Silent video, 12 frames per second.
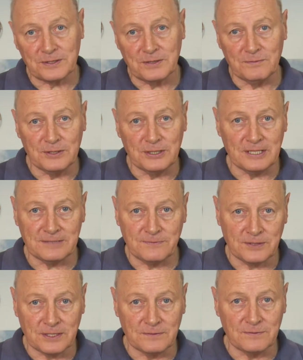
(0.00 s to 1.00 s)

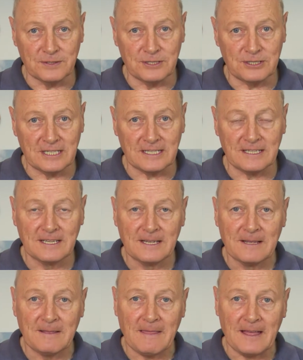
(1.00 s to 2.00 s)
converting
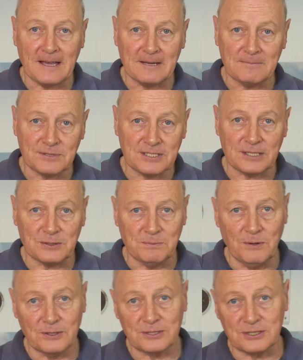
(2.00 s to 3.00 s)
signal
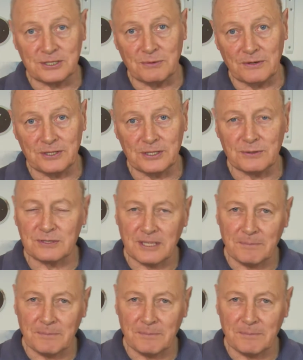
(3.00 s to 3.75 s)
boxes to other use.